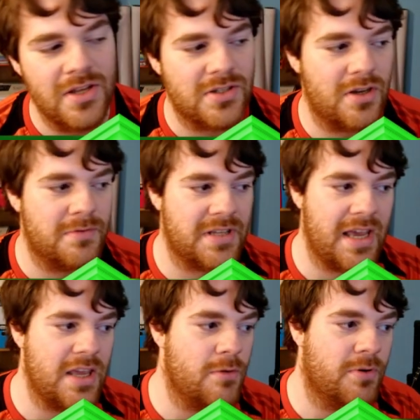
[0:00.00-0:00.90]
So say
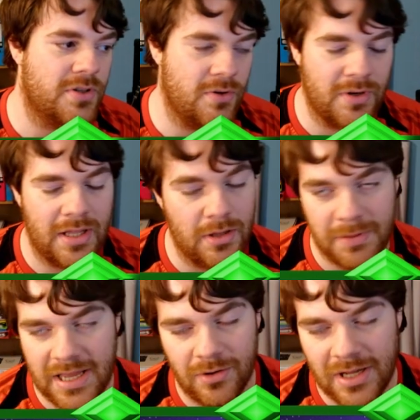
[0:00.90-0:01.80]
you play
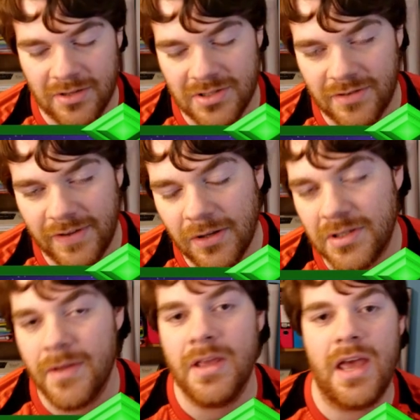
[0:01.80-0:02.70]
Unei onto the
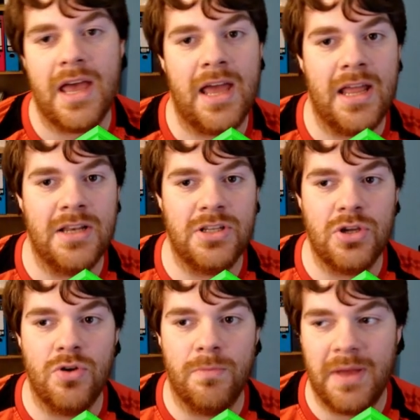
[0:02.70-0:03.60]
field, and
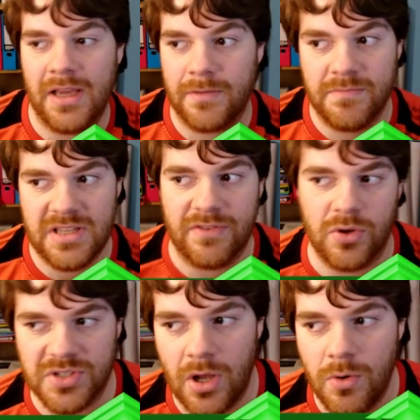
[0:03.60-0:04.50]
you pick 7
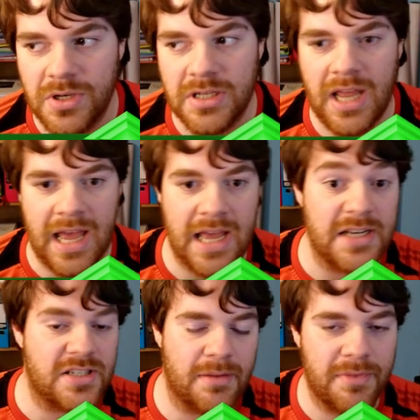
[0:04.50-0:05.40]
cost Odin and
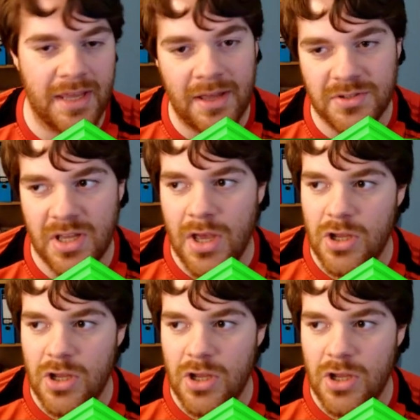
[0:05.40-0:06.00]
something else.